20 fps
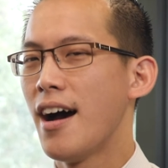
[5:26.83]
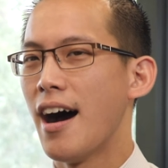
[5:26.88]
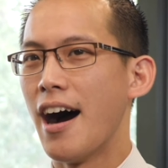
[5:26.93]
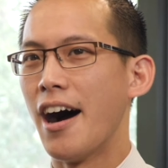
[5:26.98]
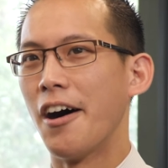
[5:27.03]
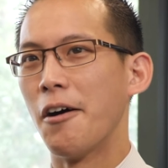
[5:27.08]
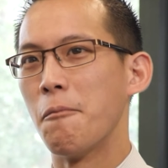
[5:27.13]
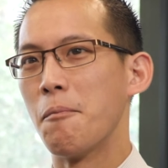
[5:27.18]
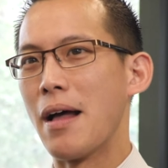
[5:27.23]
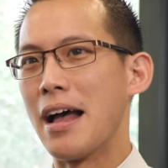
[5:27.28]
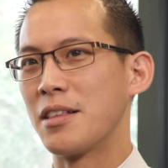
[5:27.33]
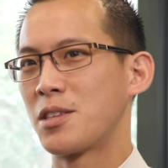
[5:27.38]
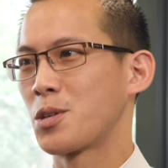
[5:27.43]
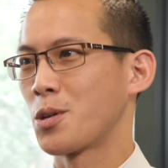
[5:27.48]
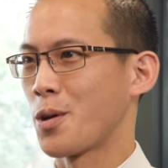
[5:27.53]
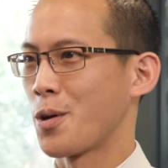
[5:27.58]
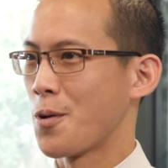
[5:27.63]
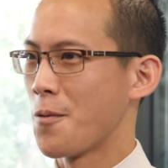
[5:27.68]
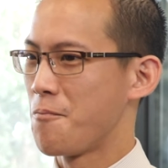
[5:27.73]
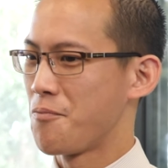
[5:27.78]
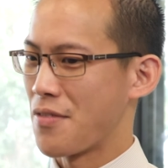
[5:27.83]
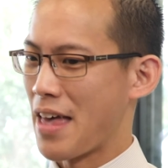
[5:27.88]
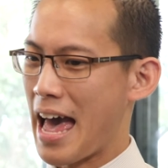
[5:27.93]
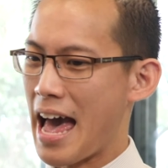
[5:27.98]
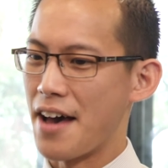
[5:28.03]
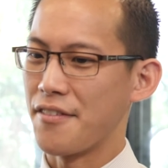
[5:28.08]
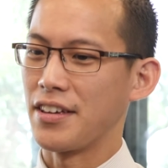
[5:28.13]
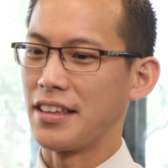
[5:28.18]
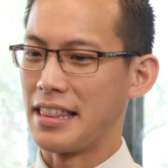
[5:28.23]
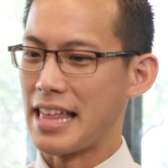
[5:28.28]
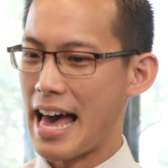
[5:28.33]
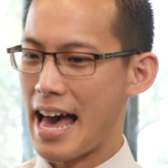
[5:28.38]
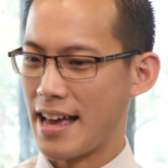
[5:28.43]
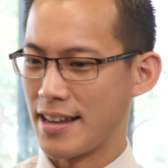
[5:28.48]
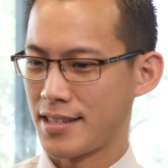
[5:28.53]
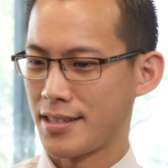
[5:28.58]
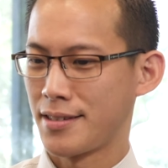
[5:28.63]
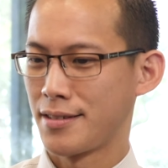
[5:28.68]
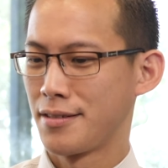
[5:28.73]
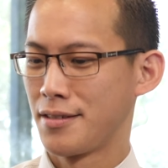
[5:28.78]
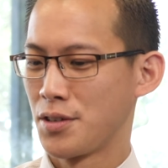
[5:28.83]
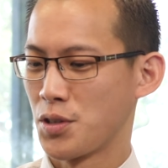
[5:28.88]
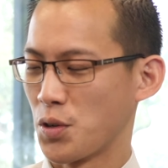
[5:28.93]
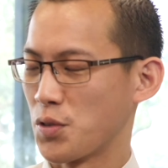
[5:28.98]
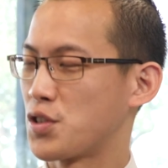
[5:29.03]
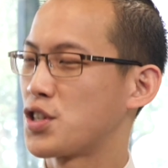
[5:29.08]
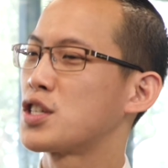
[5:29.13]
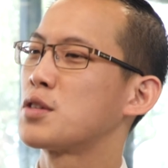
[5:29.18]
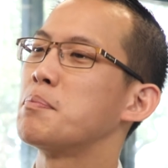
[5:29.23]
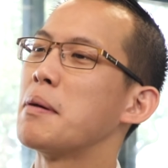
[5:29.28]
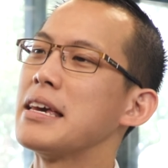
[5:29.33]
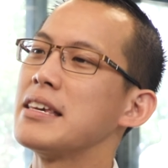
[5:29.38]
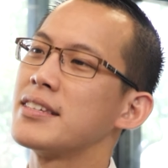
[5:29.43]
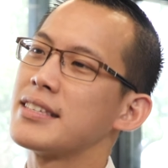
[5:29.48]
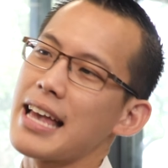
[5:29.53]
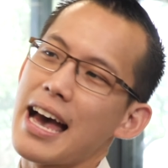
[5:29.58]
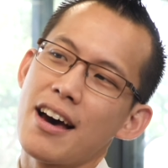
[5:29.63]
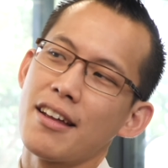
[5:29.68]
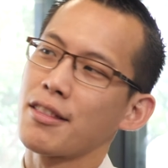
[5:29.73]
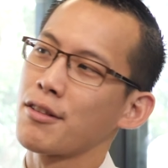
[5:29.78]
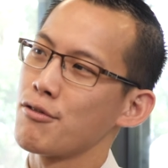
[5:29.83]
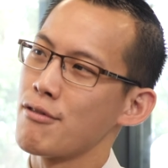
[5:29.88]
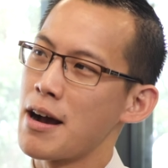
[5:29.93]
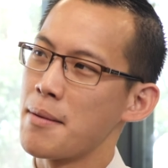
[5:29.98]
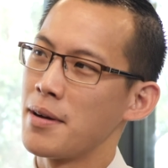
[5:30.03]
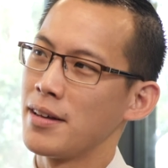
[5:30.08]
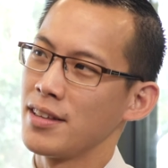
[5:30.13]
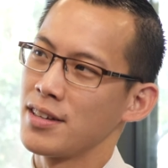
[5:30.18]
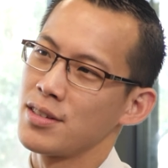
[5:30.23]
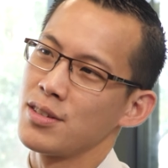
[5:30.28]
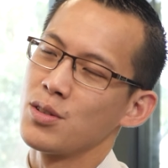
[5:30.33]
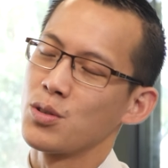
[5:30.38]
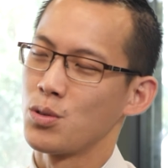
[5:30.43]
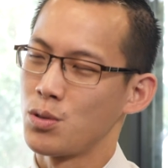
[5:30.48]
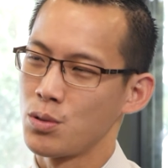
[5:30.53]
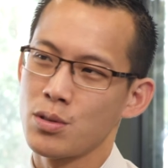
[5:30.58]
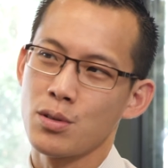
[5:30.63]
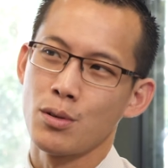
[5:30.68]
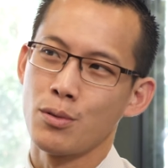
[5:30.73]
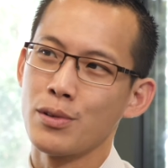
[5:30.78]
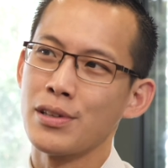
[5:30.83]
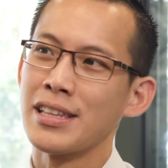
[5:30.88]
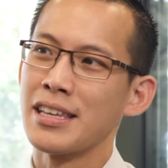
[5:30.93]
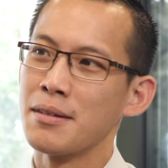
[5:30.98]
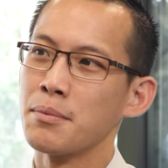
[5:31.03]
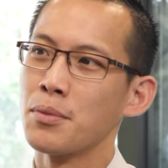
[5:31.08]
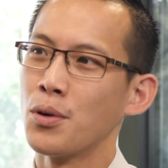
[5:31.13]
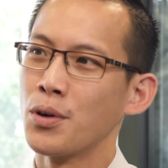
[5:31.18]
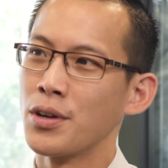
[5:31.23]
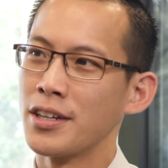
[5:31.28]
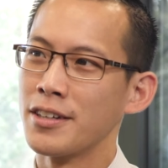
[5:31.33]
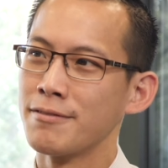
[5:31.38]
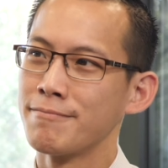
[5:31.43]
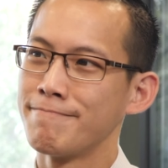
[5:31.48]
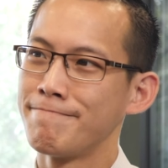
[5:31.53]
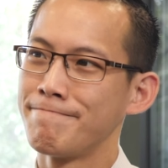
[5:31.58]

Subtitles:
And so having that sort of spaced out throughout my lessons is also really important.